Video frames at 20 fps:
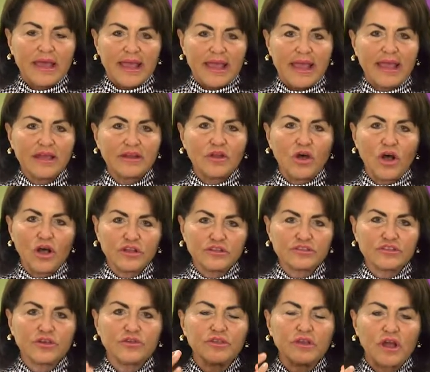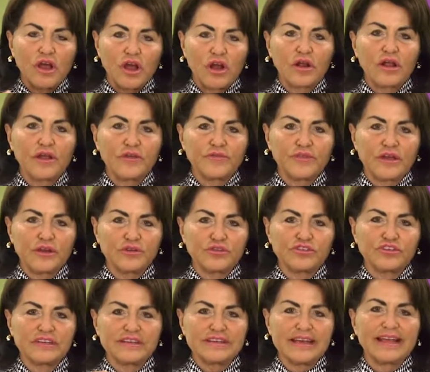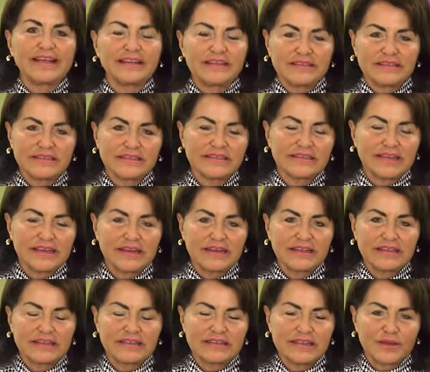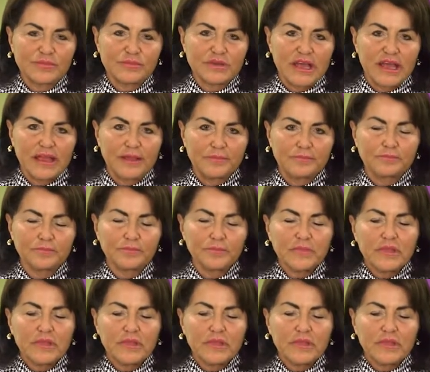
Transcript: and also the RF energy tightens the skin at the same time.